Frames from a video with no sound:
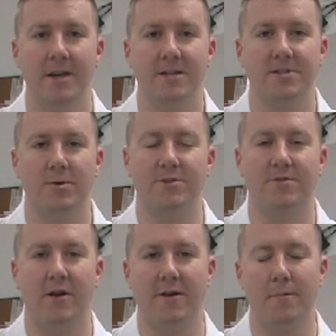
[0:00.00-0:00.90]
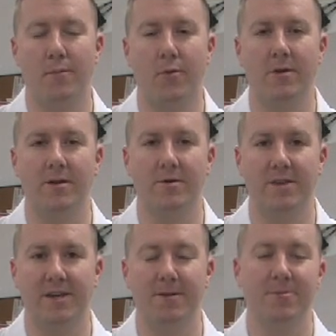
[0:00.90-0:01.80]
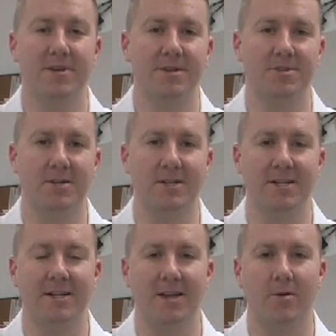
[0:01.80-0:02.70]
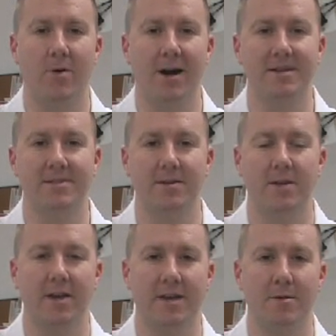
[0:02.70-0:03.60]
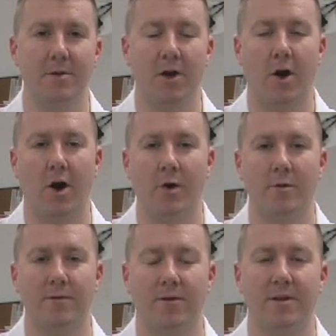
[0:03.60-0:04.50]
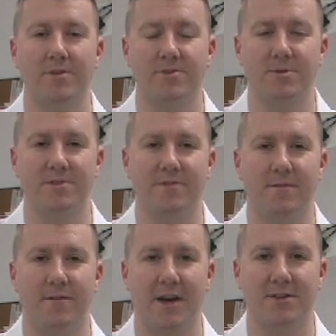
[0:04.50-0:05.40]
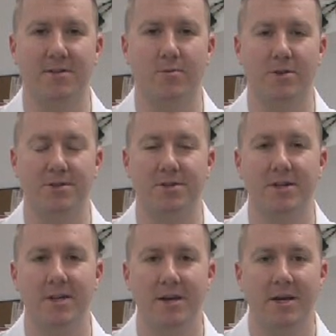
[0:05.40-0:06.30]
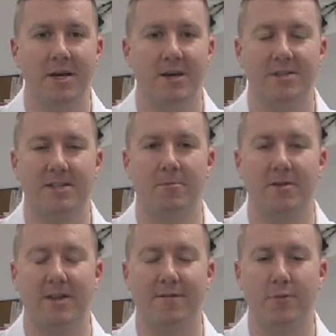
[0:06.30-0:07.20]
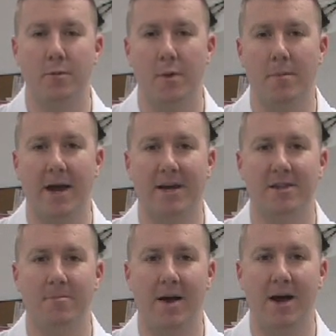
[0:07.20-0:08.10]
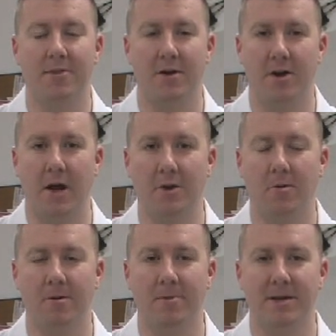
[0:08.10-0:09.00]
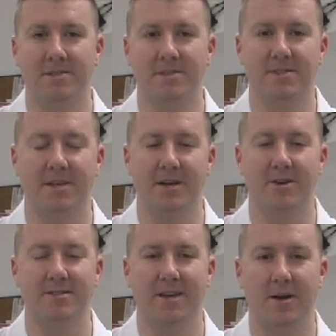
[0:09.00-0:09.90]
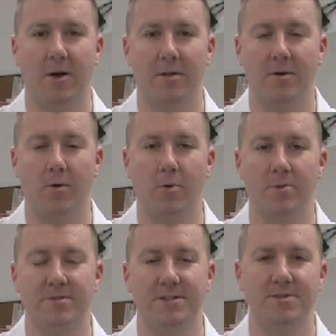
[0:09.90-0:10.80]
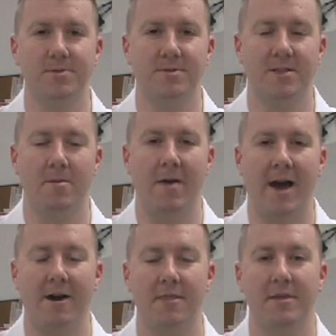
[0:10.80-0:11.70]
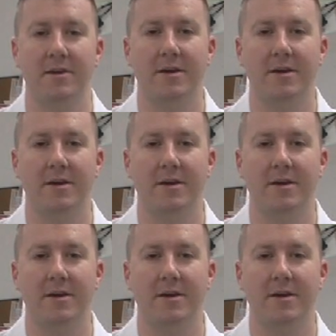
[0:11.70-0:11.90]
So it's very important that we keep the denture clean, otherwise it can be a harbor for other sorts of infection, which is something that if you put back in the mouth on an ongoing basis can irritate all the oral tissues in the mouth.